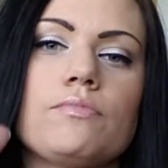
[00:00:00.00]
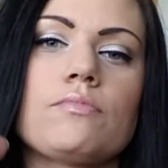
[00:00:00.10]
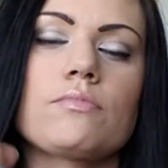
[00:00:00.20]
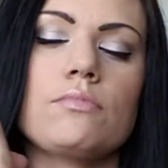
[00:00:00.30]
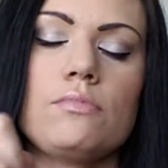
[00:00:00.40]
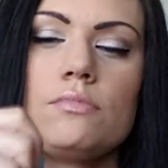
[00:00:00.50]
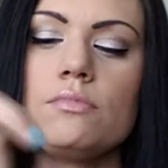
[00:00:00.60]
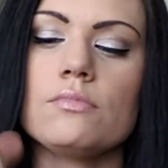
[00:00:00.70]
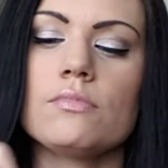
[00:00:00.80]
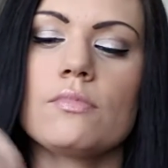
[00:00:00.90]

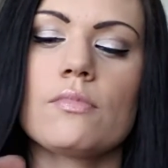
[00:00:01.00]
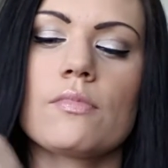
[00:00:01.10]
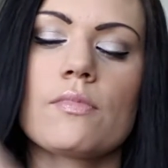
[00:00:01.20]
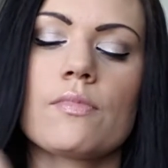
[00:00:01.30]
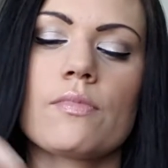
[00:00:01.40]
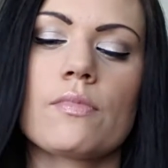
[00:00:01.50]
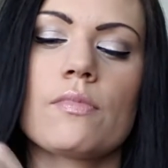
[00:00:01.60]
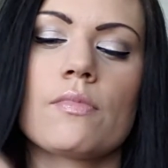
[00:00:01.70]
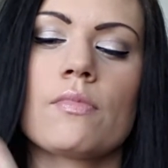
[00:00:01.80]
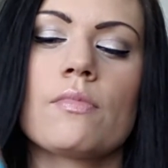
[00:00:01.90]

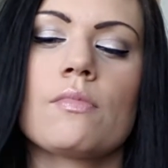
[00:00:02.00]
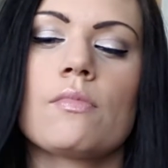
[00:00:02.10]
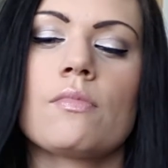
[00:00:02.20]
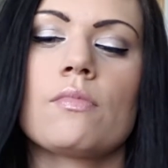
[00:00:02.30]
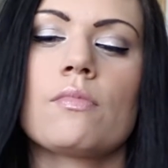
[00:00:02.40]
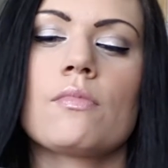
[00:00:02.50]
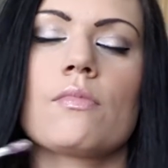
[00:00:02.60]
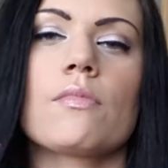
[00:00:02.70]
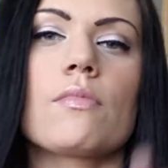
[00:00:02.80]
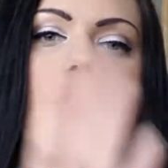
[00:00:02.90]

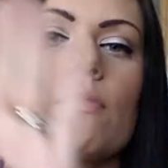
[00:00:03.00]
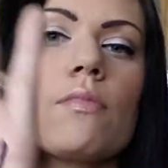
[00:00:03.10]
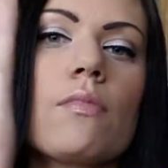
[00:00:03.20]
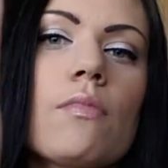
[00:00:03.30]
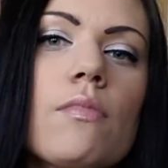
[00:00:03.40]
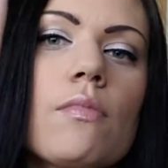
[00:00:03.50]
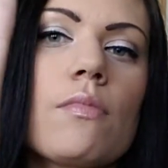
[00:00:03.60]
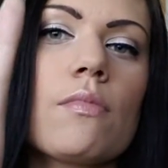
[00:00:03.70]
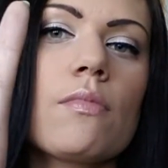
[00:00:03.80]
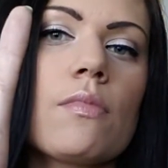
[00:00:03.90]

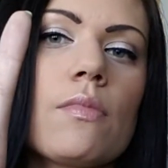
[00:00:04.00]
Nothing is said.